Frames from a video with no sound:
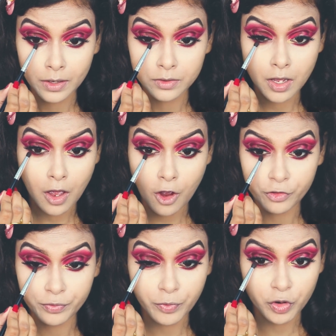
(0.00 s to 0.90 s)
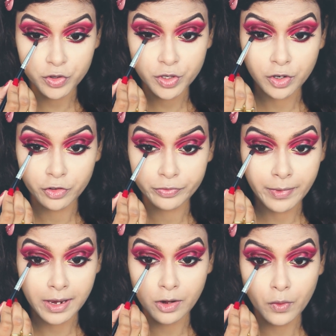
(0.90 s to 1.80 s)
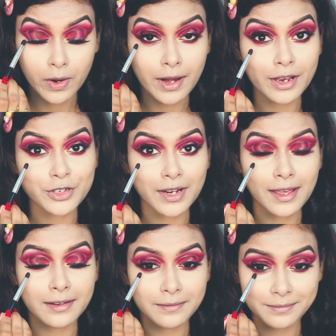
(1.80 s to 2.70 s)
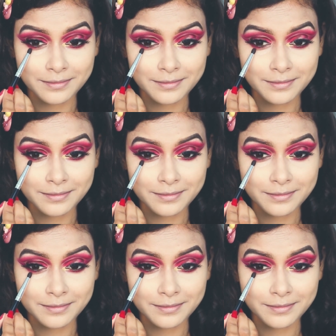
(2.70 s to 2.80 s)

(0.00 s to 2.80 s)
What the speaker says: in the half portion of my lower lash line.